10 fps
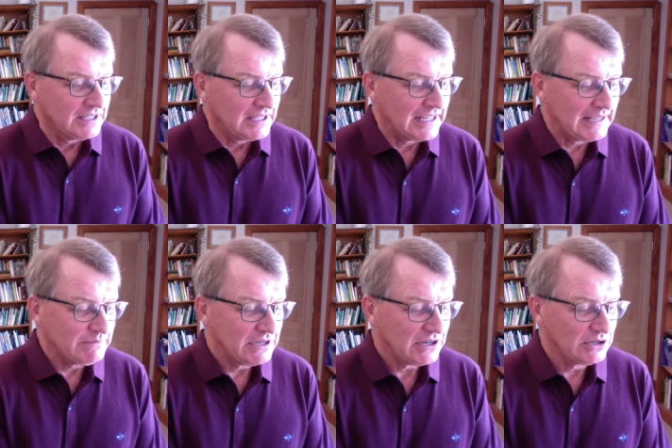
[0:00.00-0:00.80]
Um,
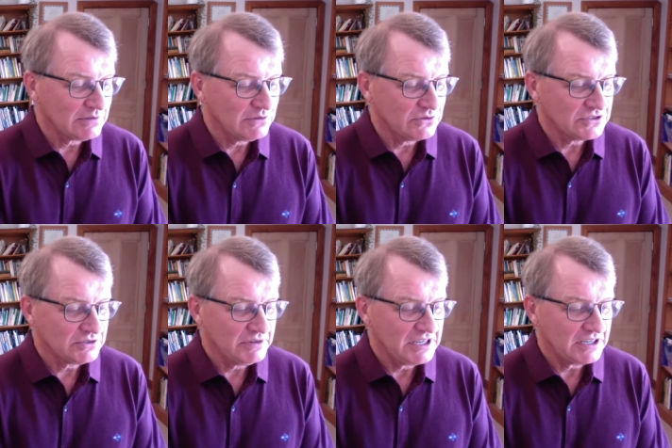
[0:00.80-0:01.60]
I look forward to
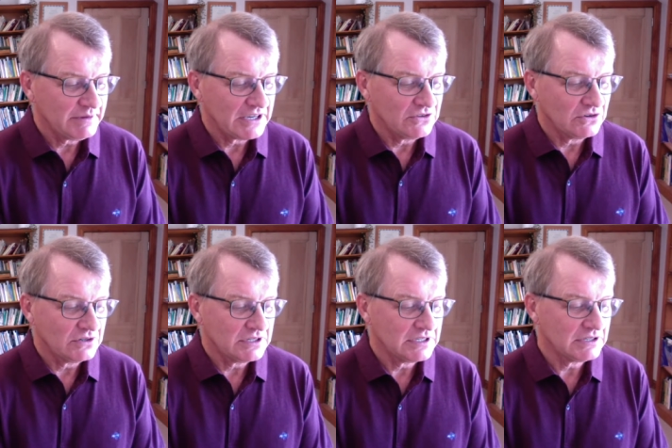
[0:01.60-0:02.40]
reading about your
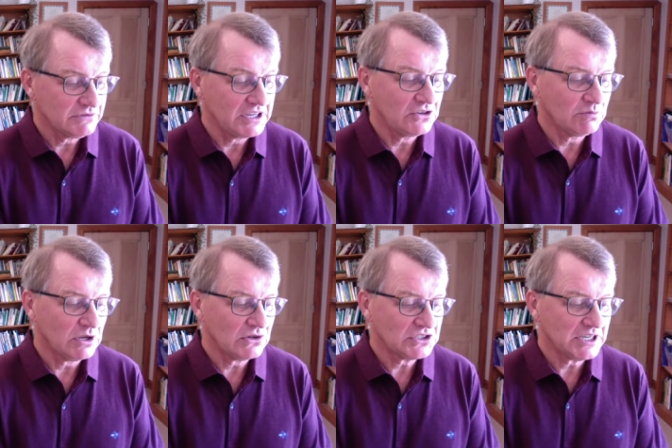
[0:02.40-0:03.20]
reading your
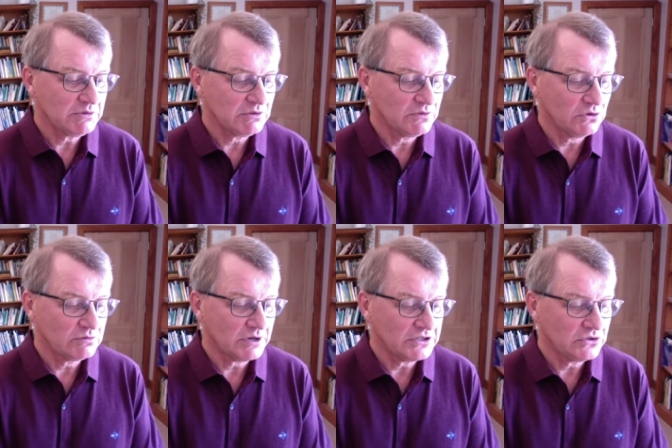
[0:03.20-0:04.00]
blogs and will forward
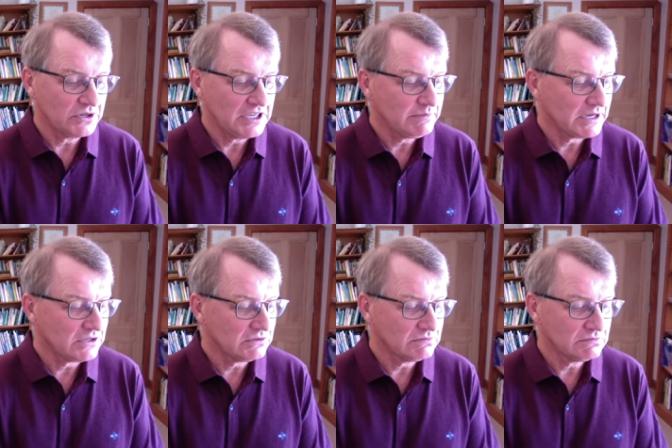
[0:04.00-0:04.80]
my, your
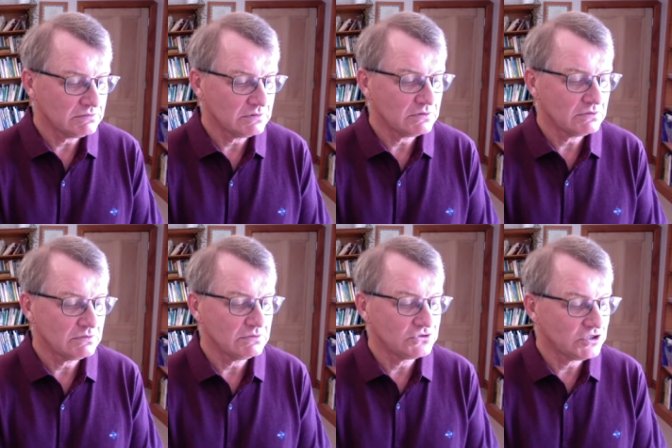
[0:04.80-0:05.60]
email
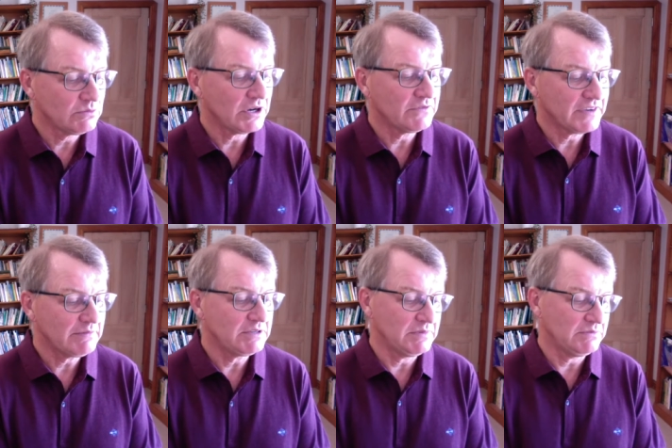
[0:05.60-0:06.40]
to my
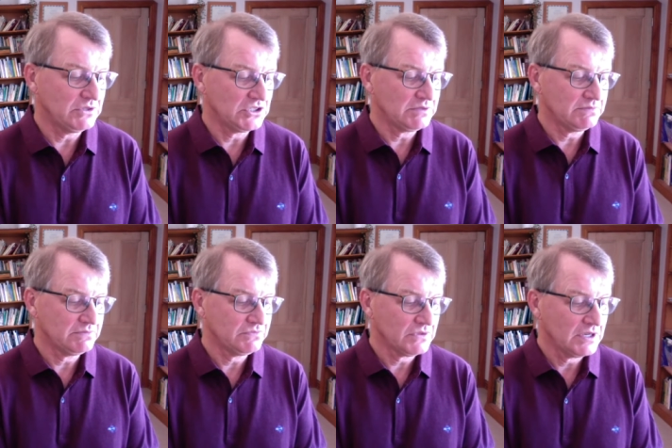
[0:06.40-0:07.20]
family members
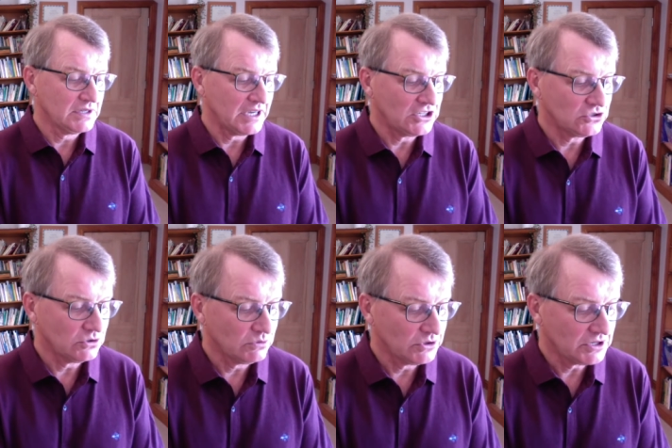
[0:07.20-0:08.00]
as your
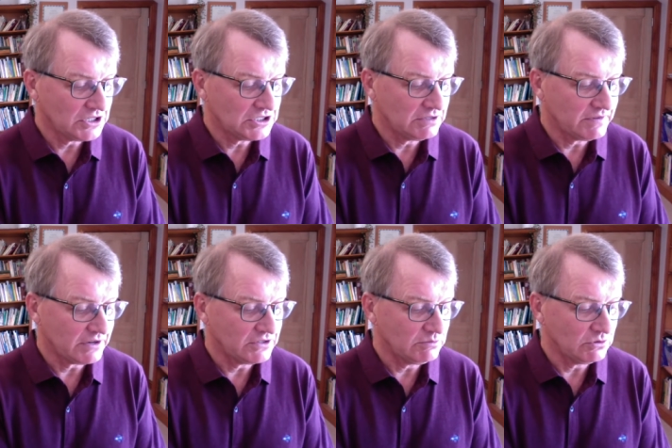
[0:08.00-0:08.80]
work is
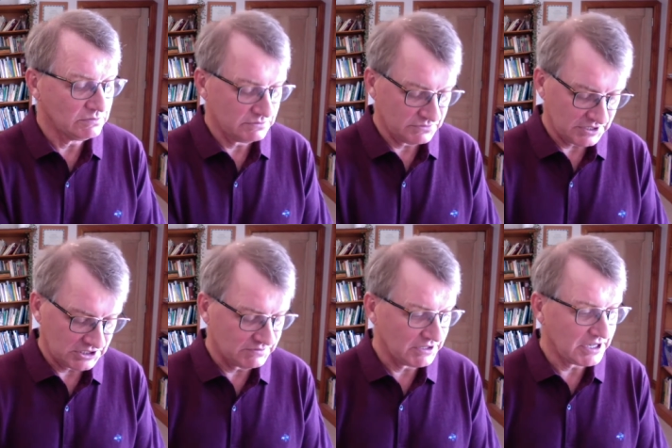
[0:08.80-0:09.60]
invaluable.
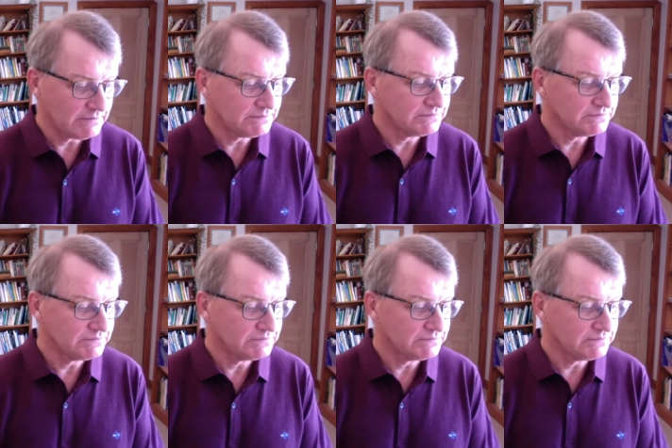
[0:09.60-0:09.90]
Thanks for that.